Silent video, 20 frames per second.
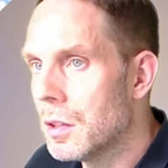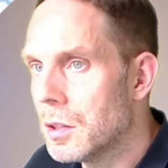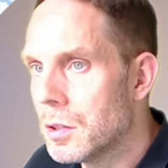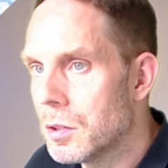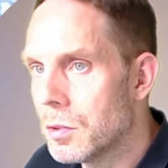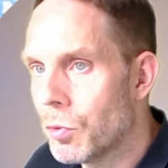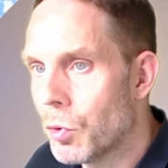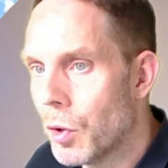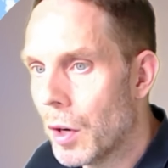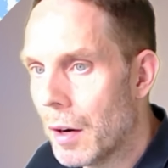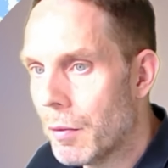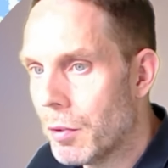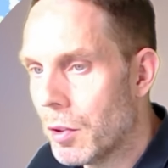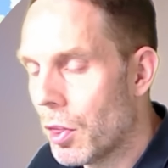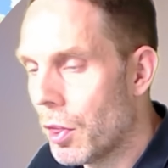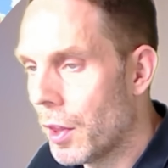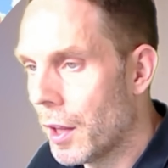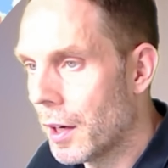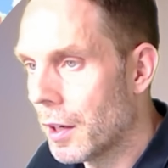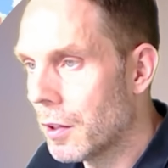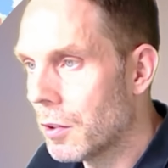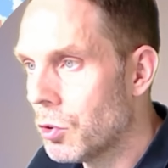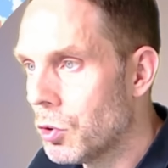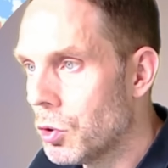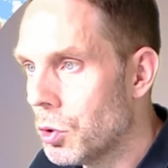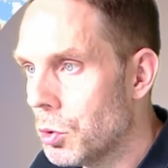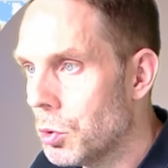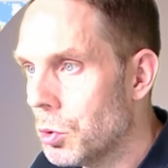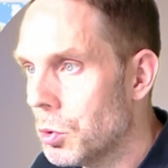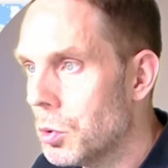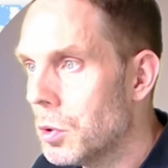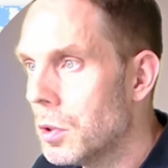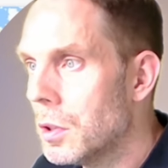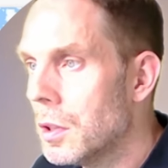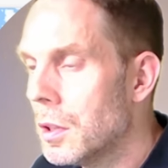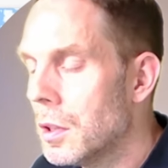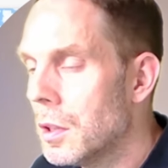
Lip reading: for everything to